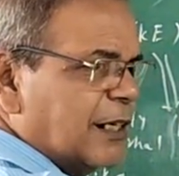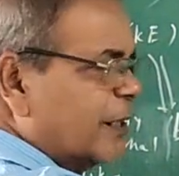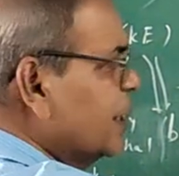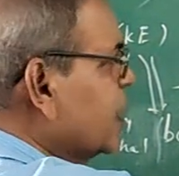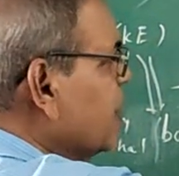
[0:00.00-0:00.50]

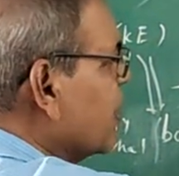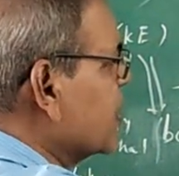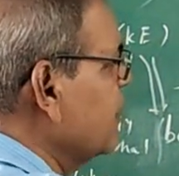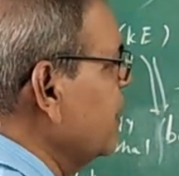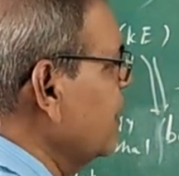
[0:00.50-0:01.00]
What is the
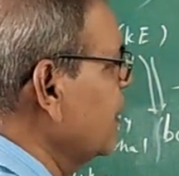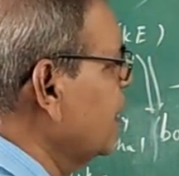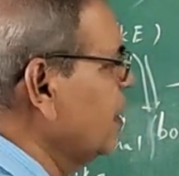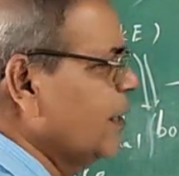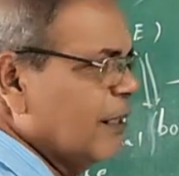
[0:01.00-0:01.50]

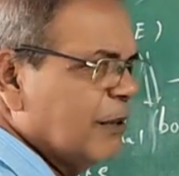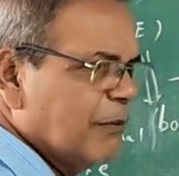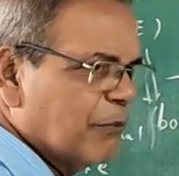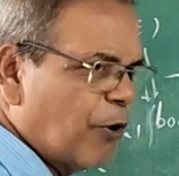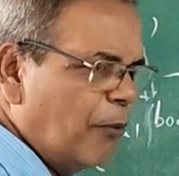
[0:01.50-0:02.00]
reversible
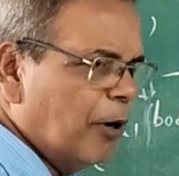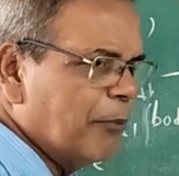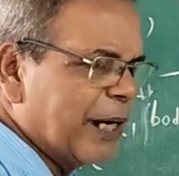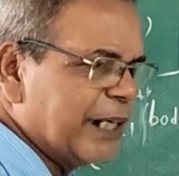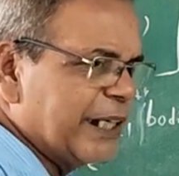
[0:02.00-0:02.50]
form
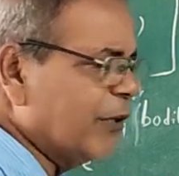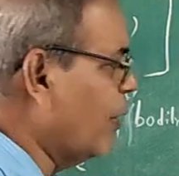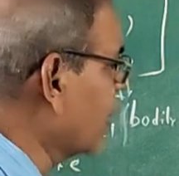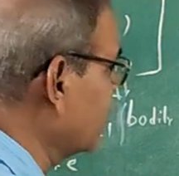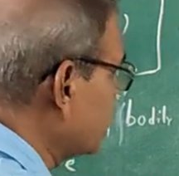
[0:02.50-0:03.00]
of mechanical
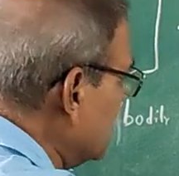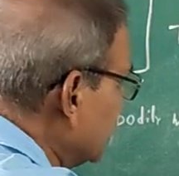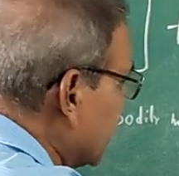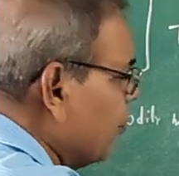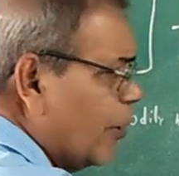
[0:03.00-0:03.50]
work? Means
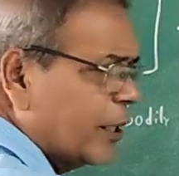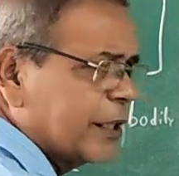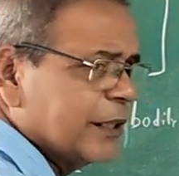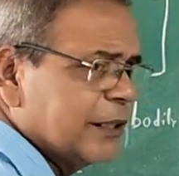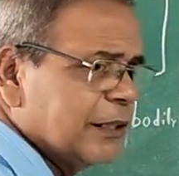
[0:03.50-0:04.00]
PV type
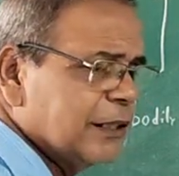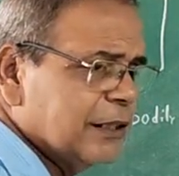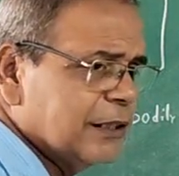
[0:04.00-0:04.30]
work.